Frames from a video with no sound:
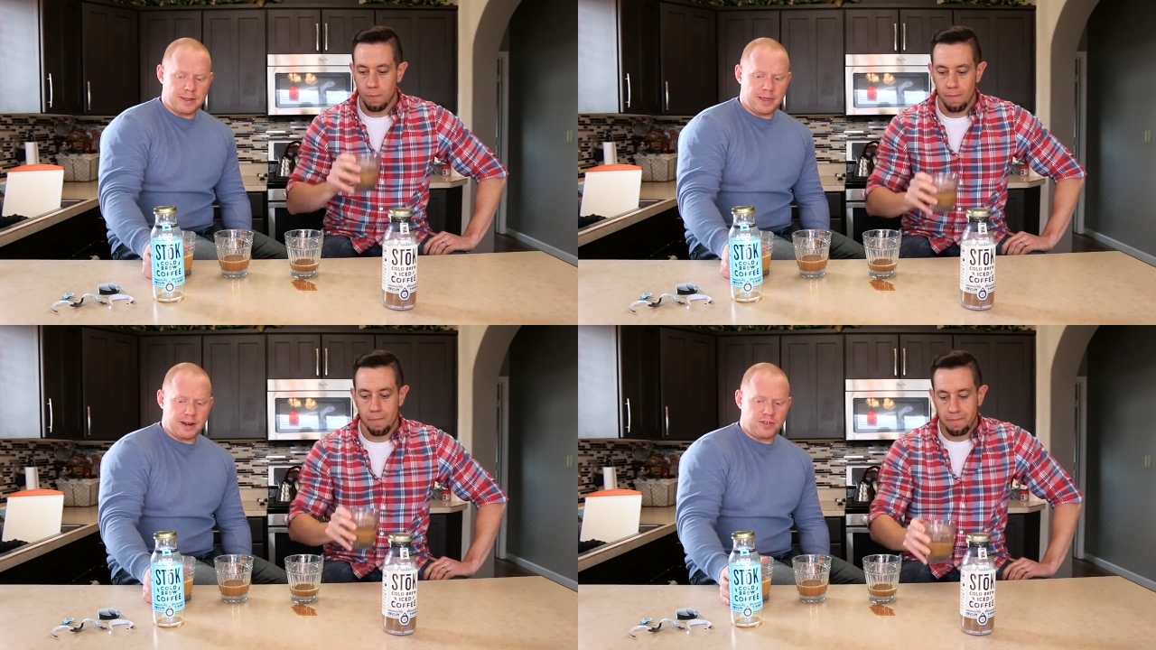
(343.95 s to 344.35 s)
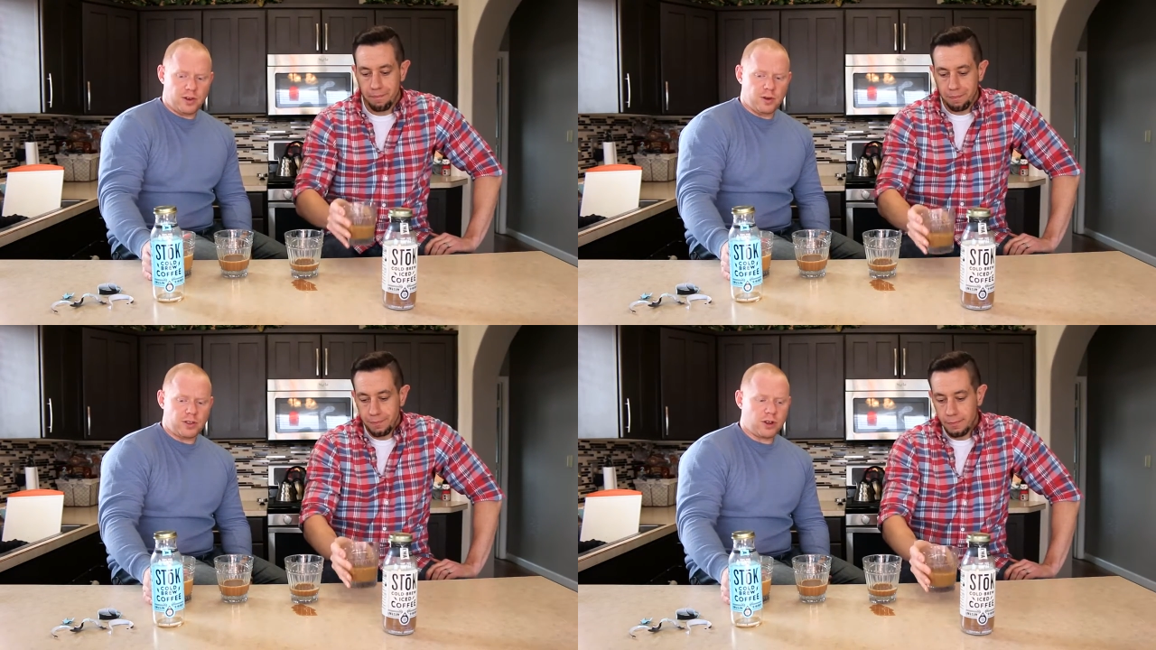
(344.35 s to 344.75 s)
Speaker 1: That if
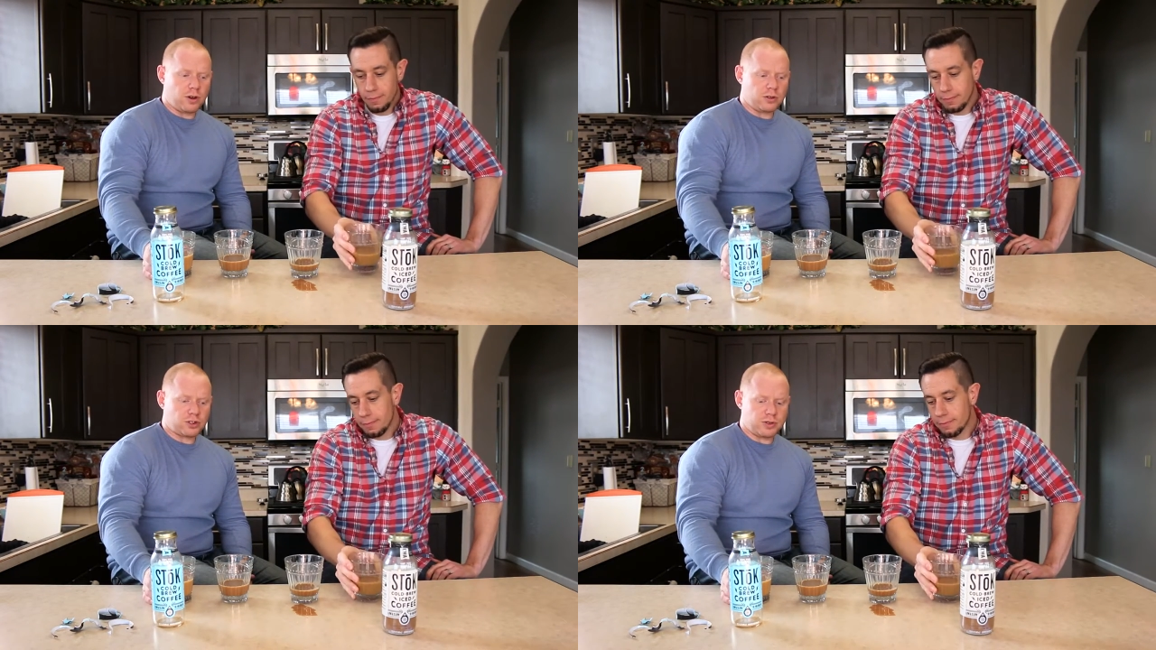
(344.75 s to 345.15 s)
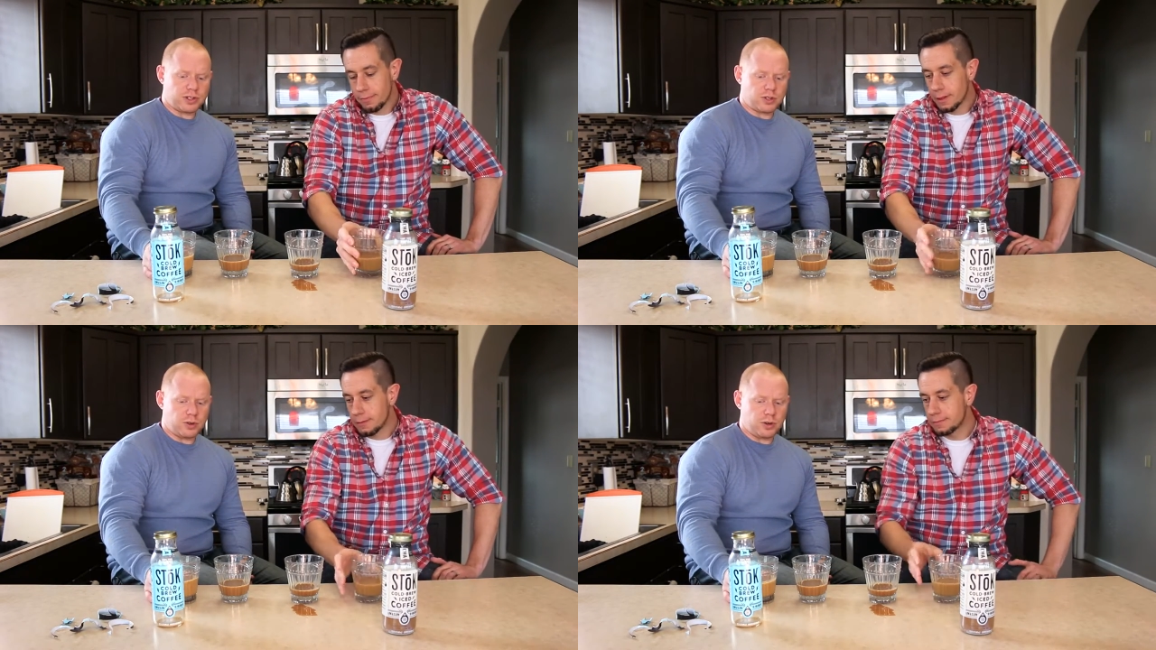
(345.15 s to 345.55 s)
you're in the grocery
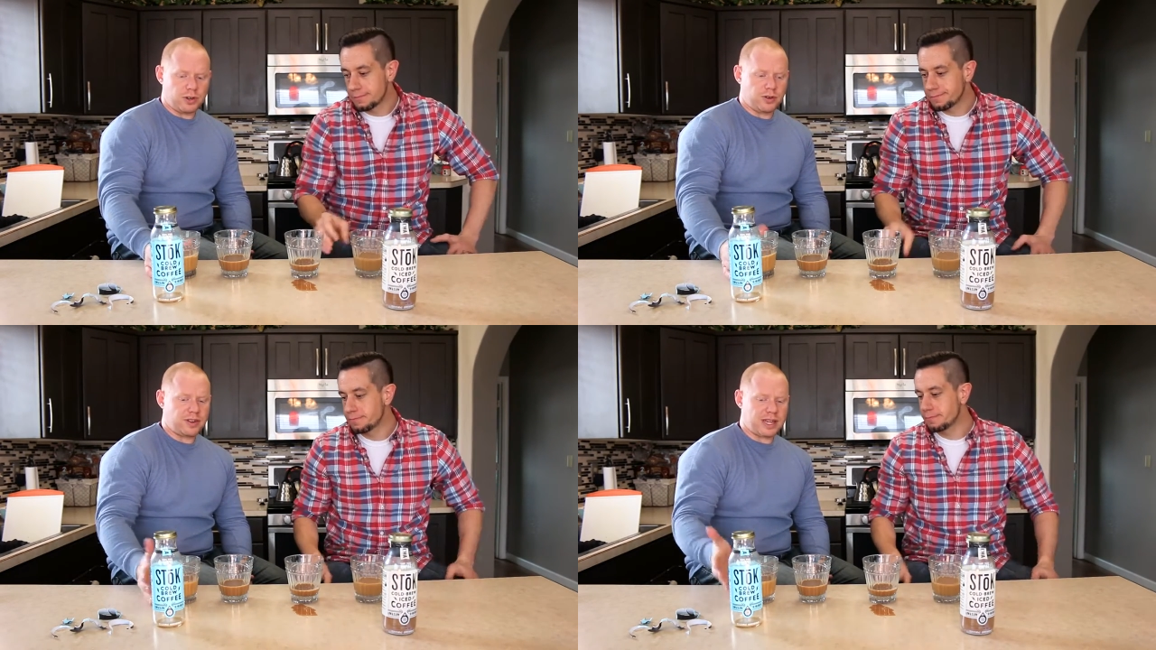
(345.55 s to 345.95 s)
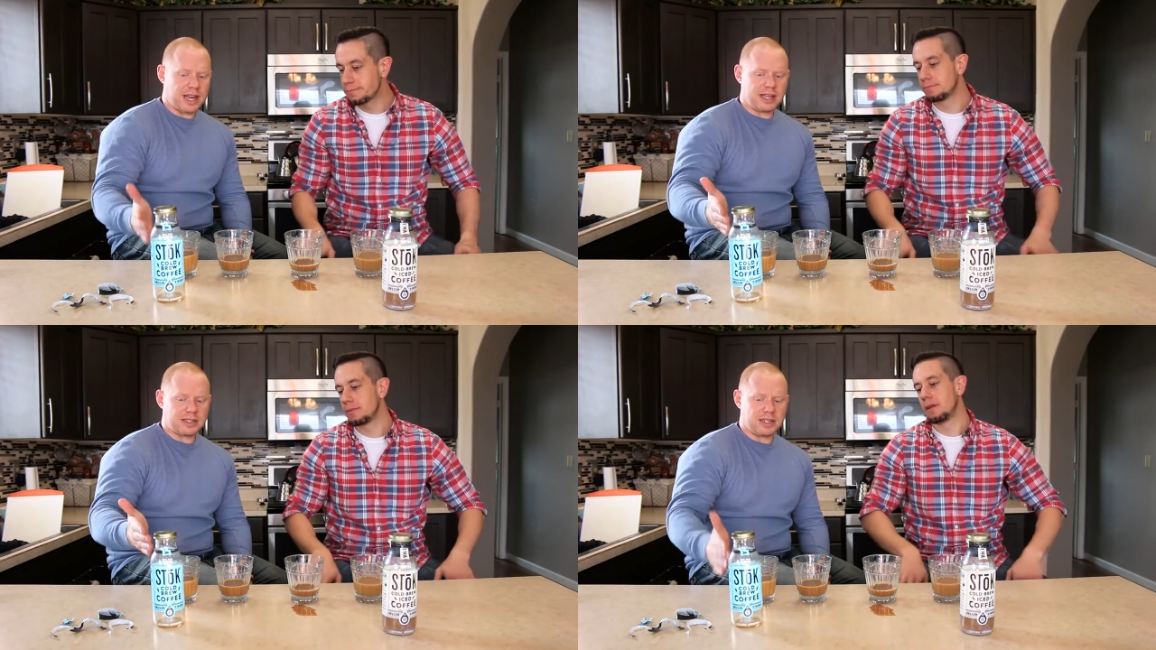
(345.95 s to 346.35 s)
store, you're in the
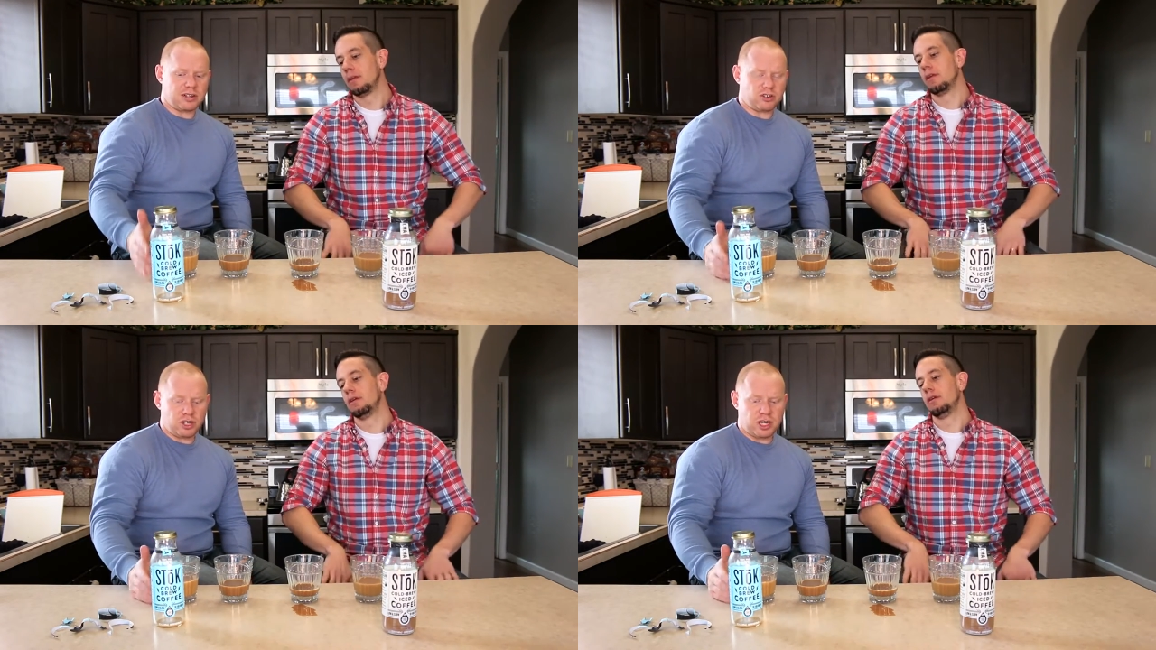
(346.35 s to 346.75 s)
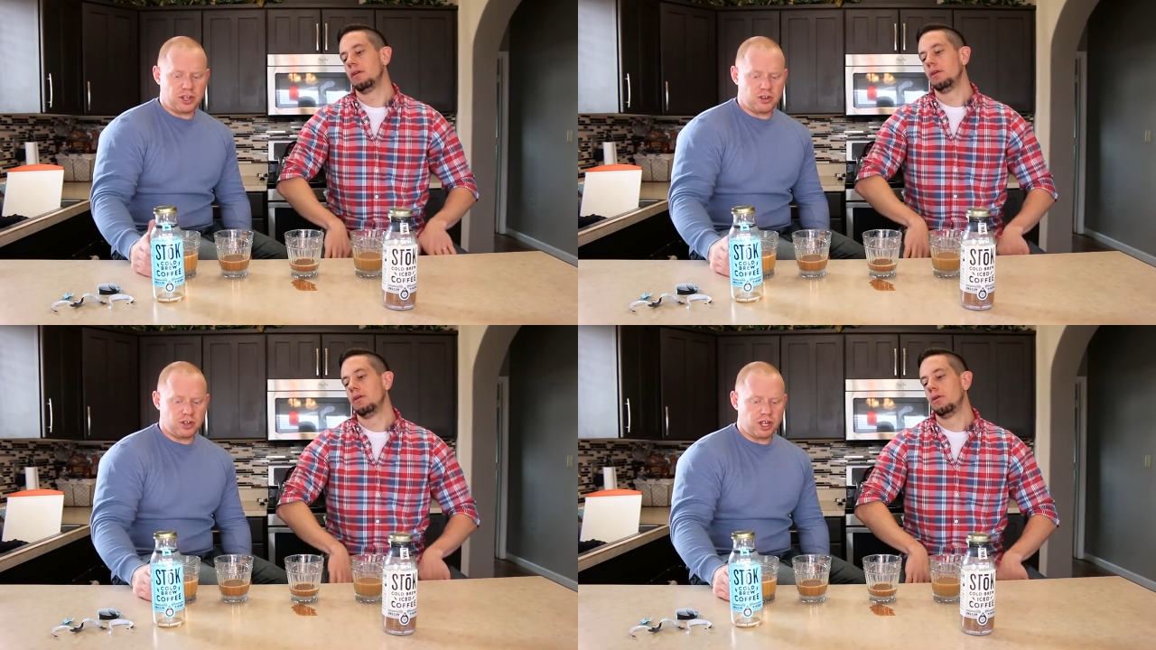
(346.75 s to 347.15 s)
gas station, and
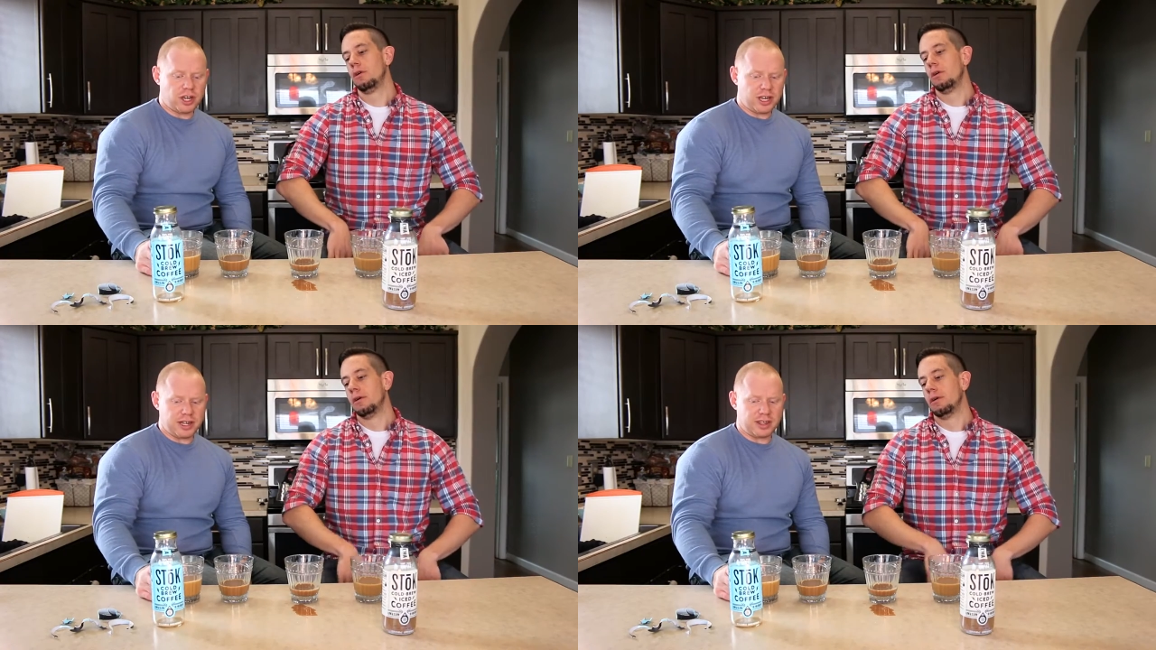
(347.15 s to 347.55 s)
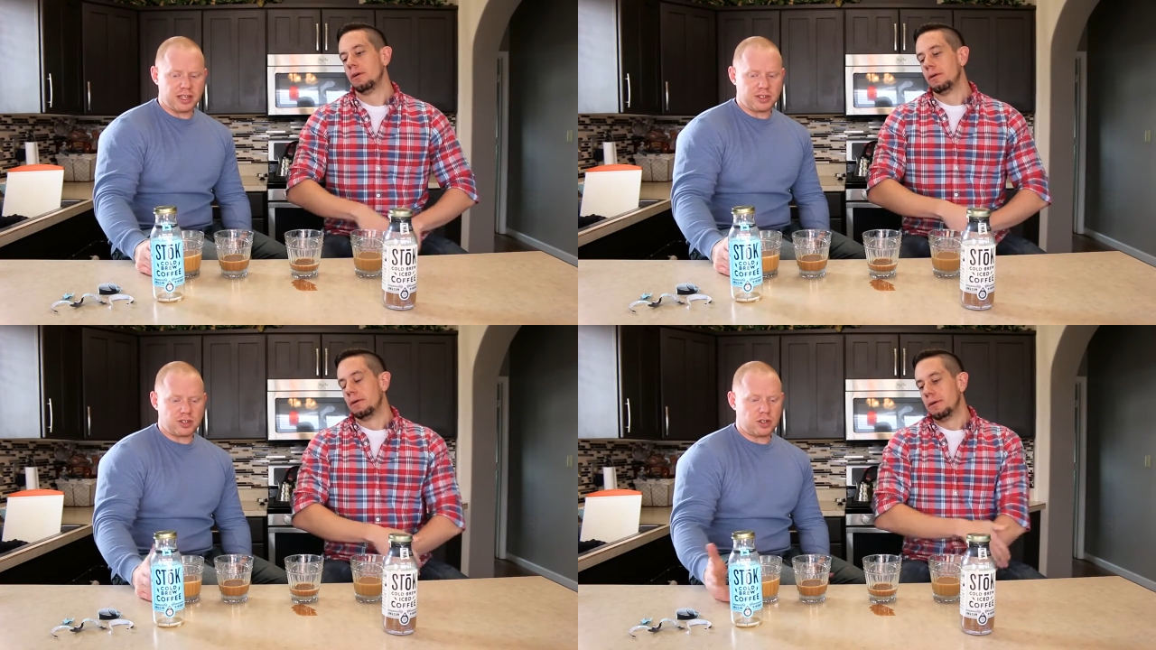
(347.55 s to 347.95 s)
you're looking at
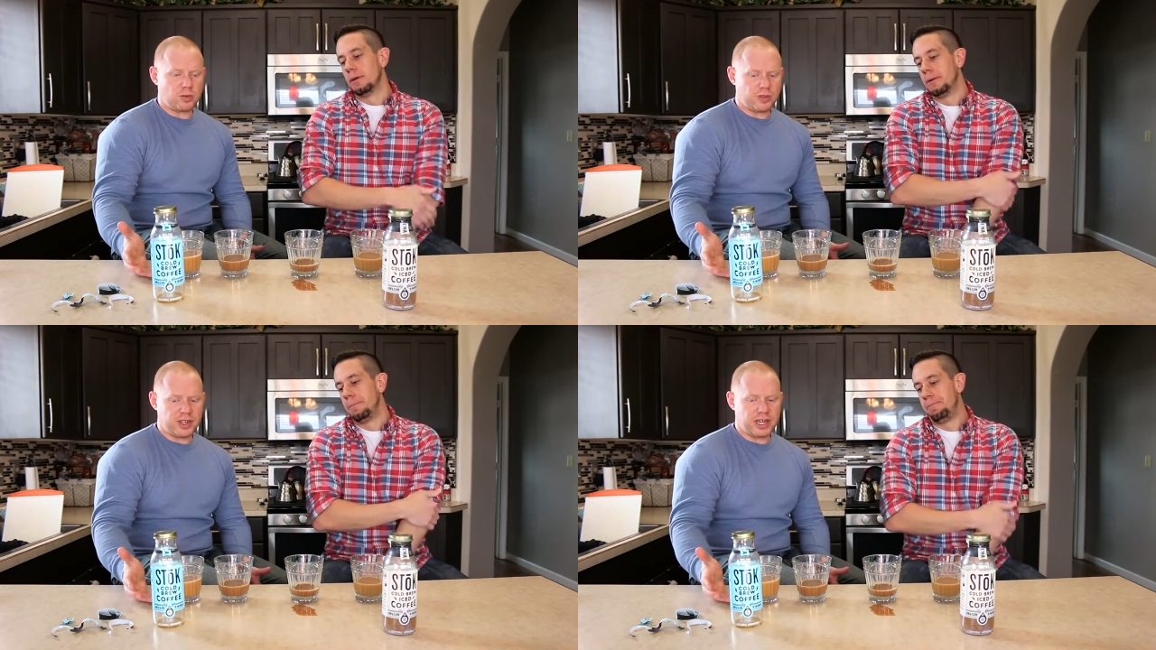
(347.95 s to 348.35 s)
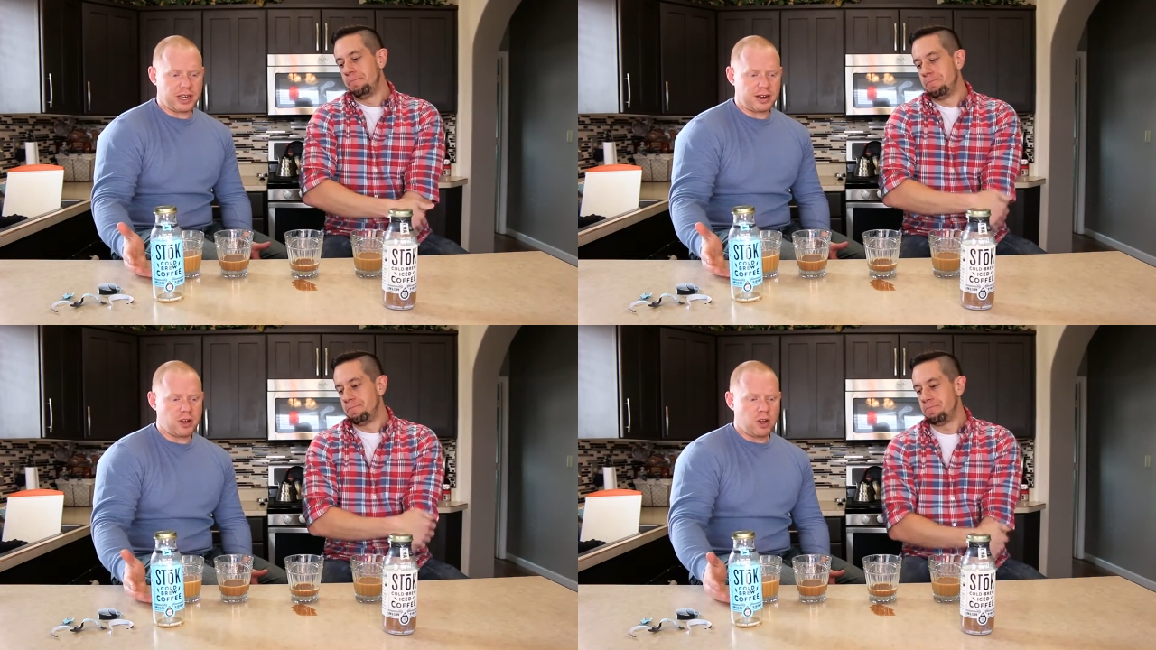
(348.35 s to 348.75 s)
this and you're thinking,